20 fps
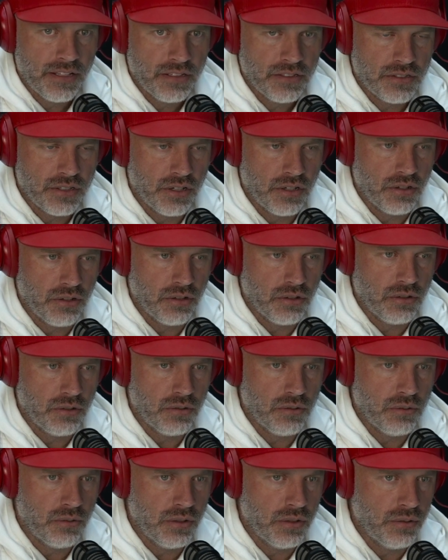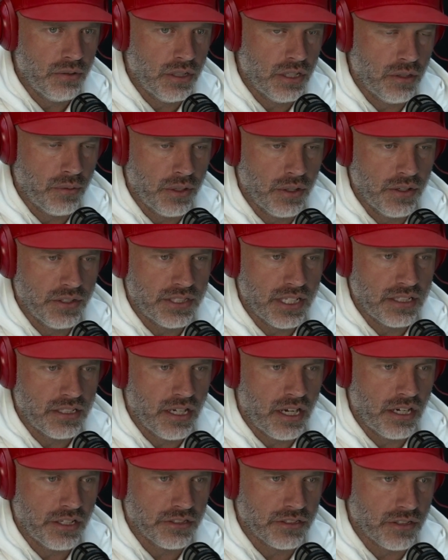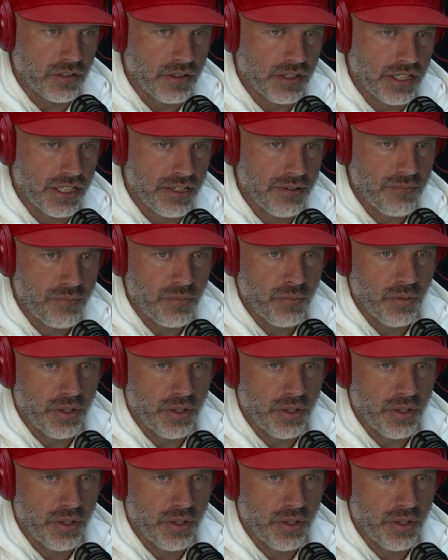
So we always had dogs growing up.